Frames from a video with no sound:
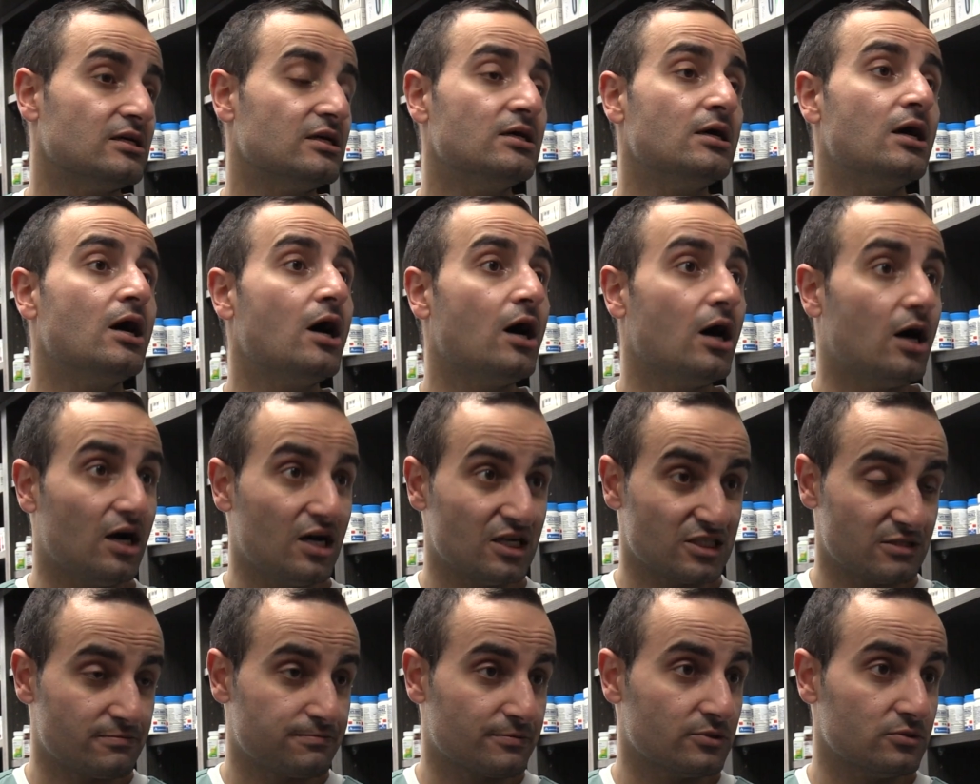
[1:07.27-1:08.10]

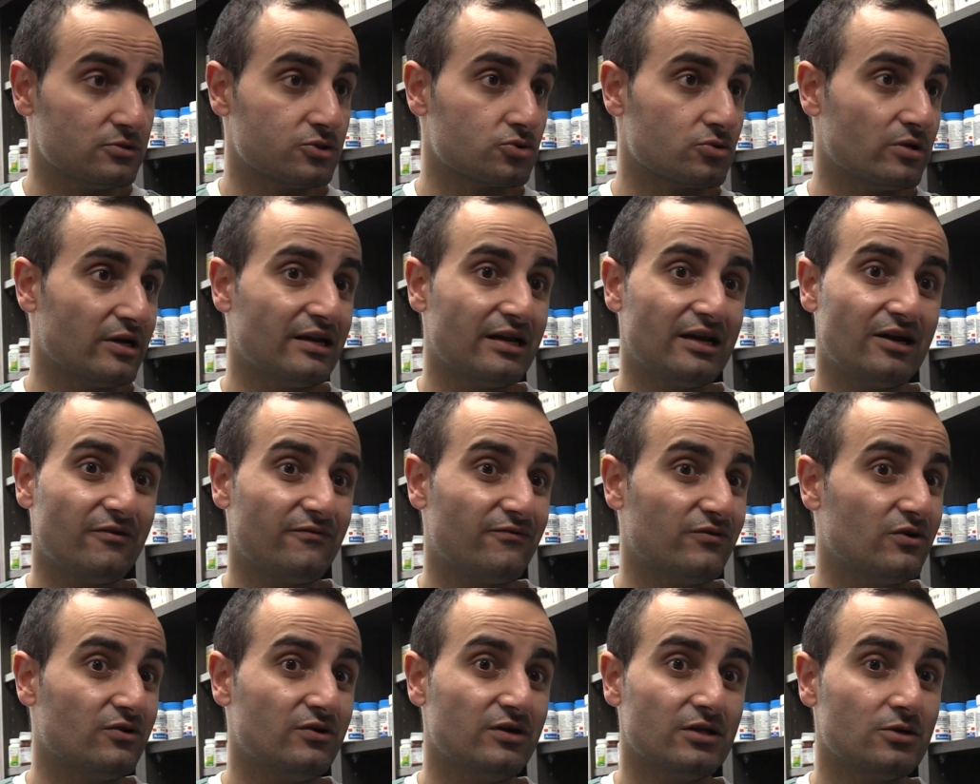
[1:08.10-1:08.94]
Hospitals right now,
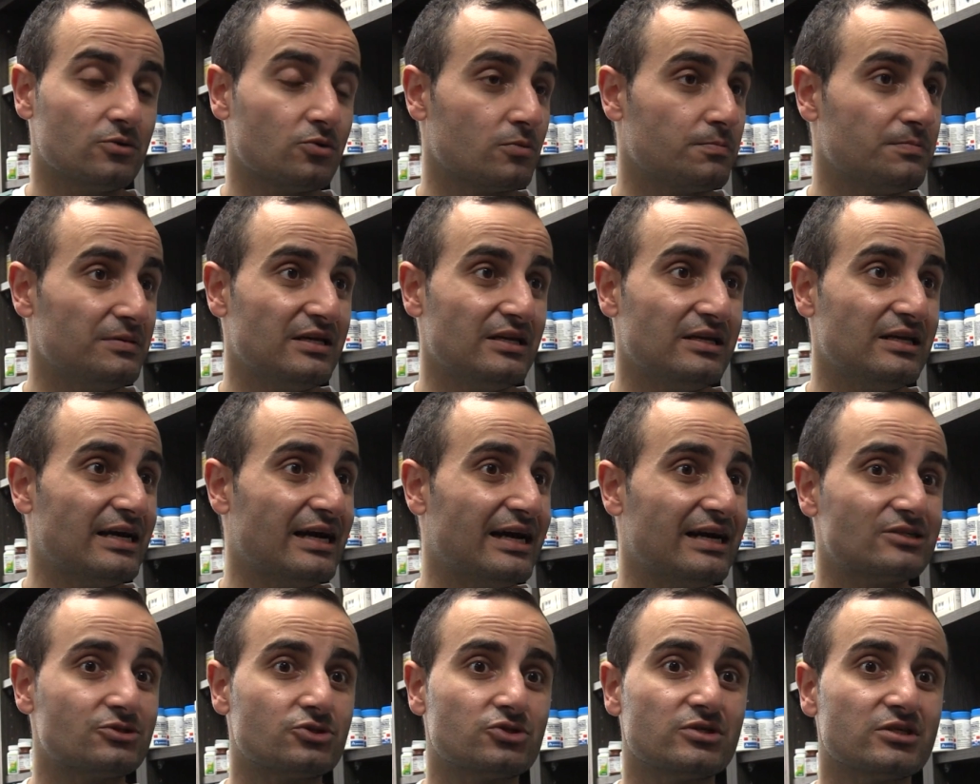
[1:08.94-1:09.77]
if you're dealing with
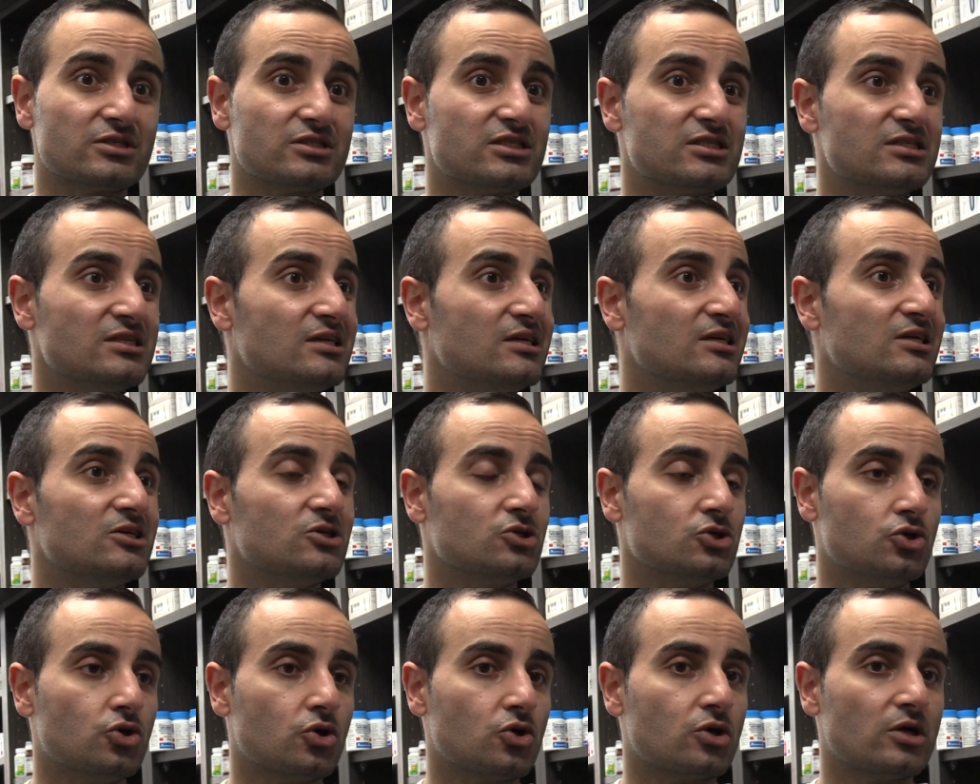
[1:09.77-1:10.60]
pediatrics,
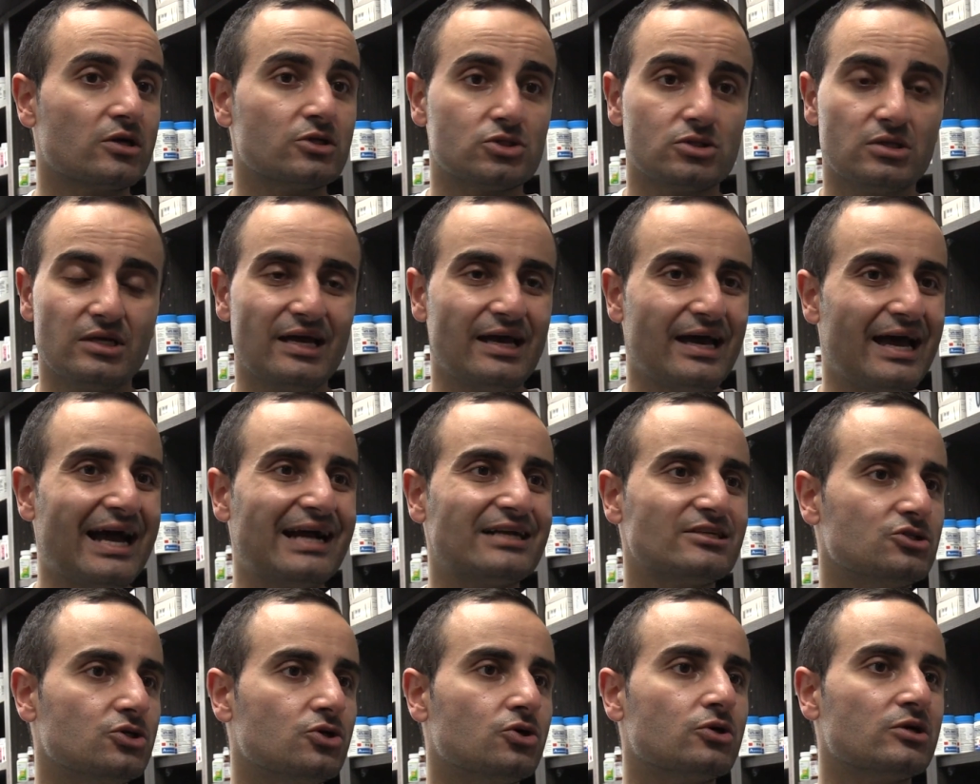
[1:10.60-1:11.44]
you're
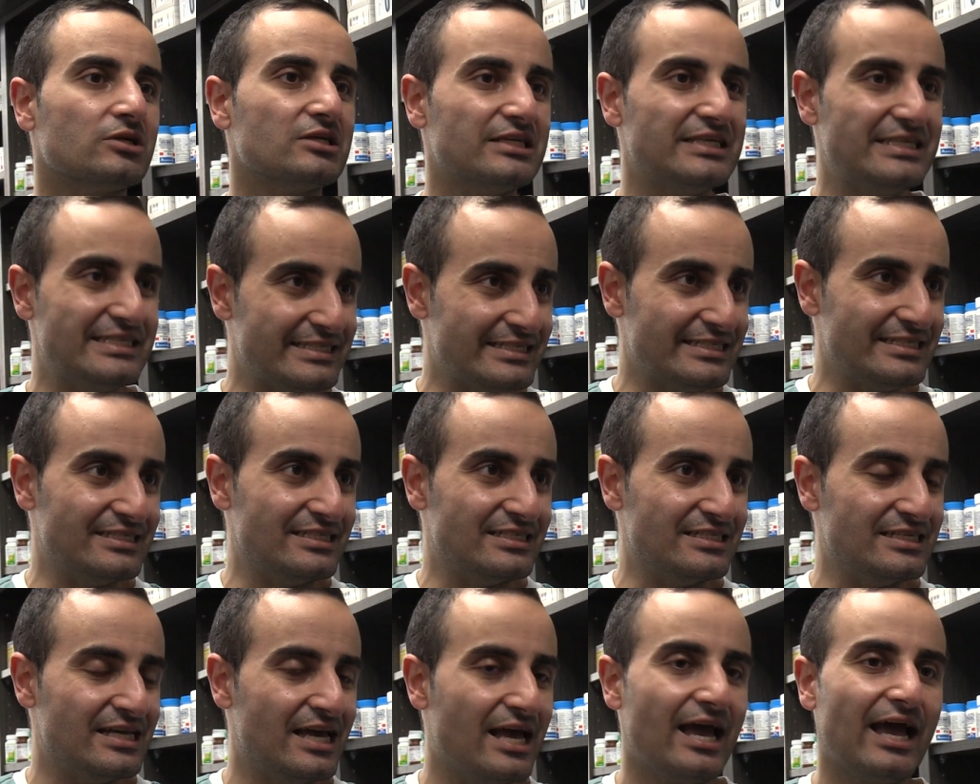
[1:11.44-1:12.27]
at your
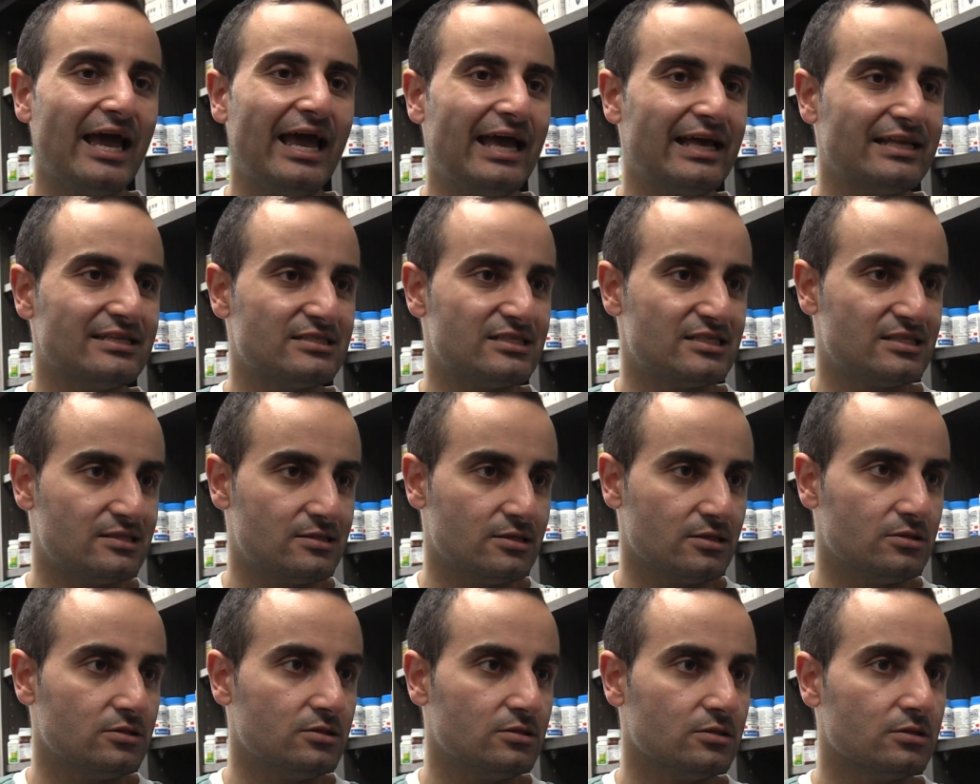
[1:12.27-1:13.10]
knees, and
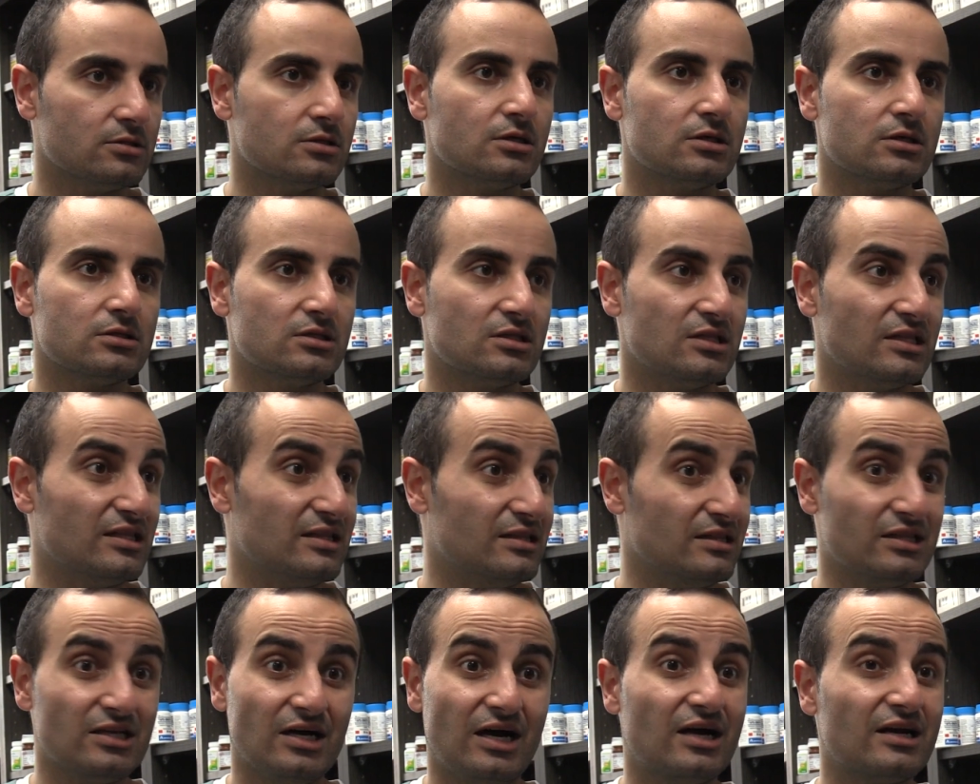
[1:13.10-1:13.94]
still
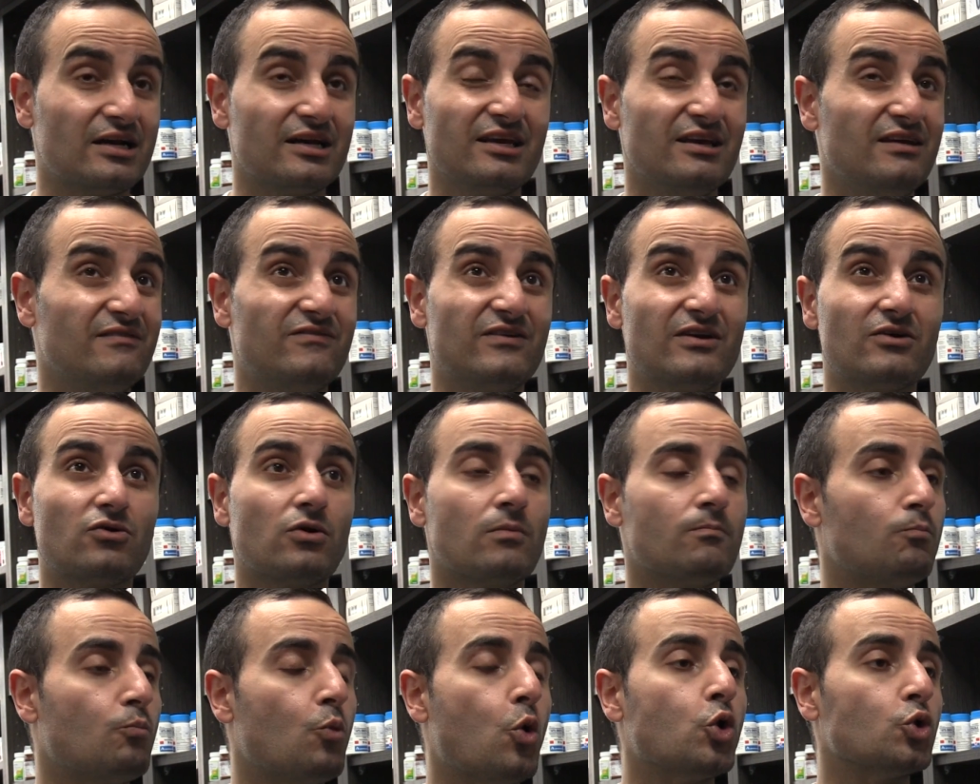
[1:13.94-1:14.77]
not even
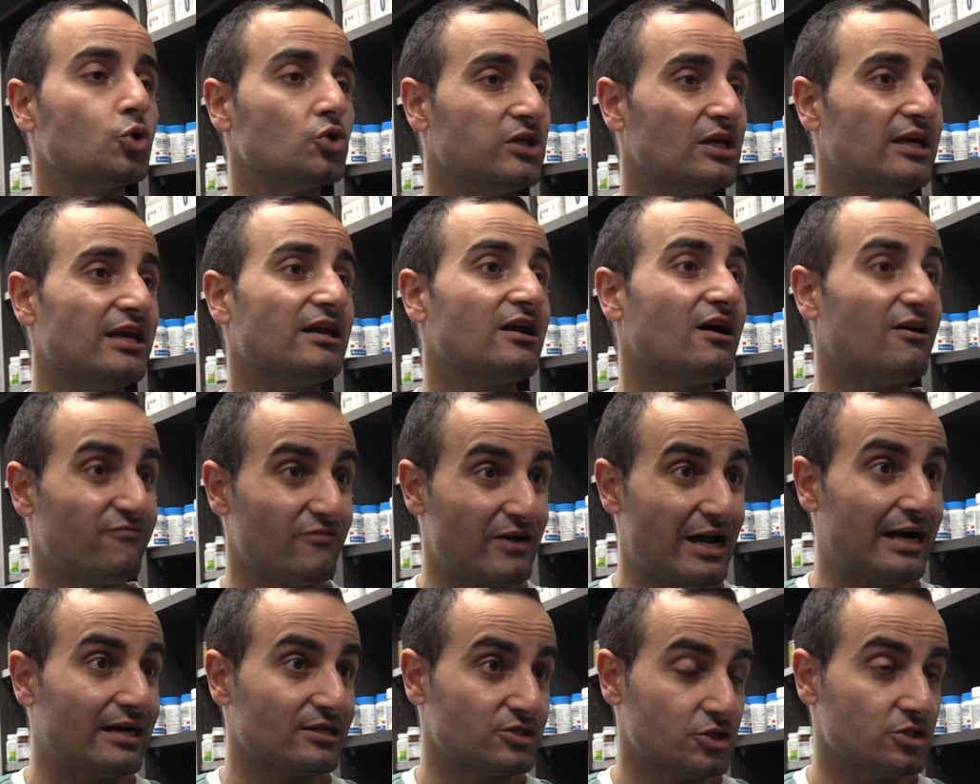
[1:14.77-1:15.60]
remotely
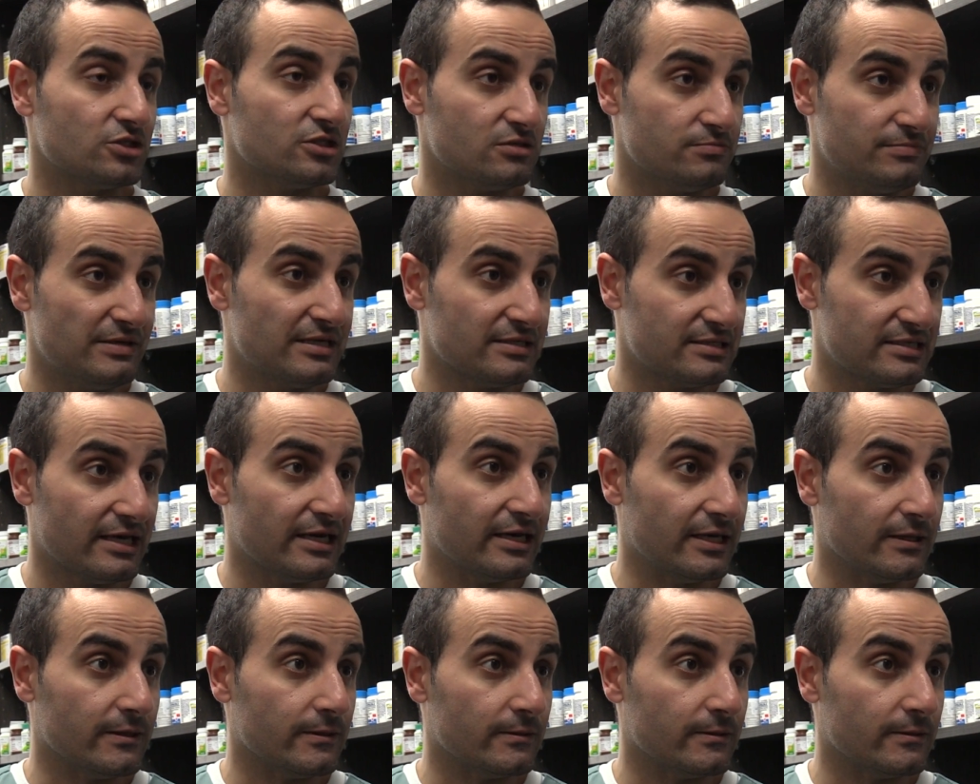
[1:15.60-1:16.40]
enough action is being taken.